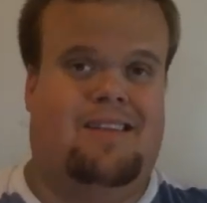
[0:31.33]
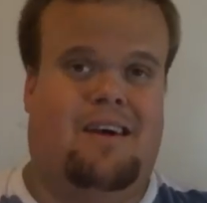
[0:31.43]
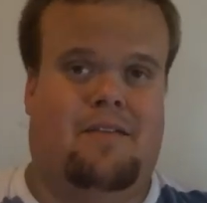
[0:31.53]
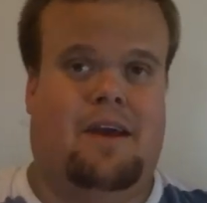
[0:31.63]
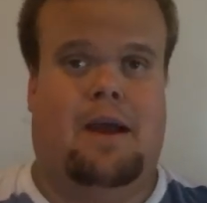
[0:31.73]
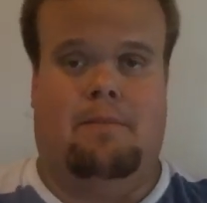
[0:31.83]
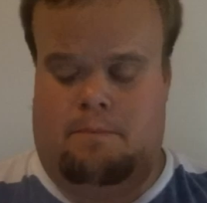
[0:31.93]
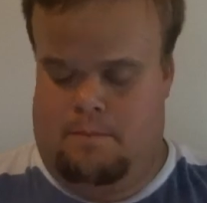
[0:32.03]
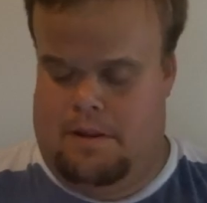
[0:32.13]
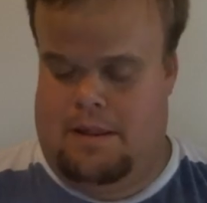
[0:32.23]
Tough game,
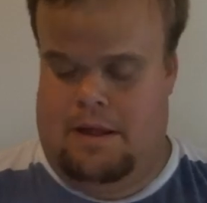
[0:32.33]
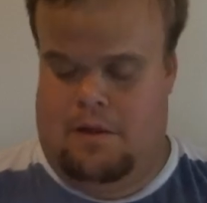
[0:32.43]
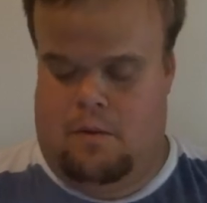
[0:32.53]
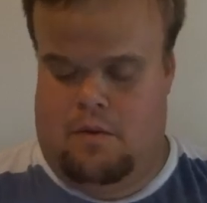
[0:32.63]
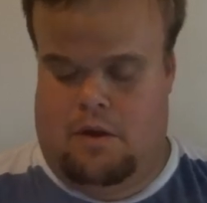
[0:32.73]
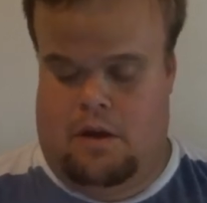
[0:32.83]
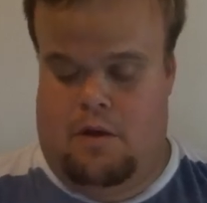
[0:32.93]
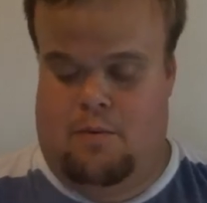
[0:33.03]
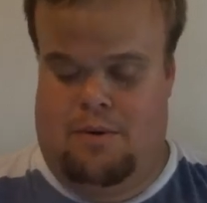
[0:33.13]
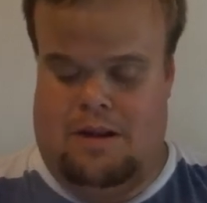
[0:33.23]
I think it was
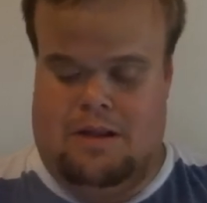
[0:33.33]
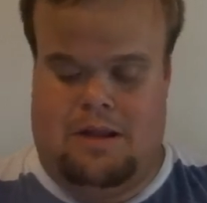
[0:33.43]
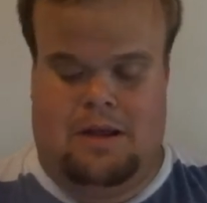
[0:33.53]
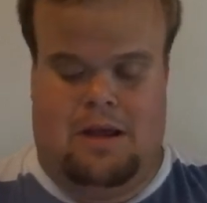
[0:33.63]
close, but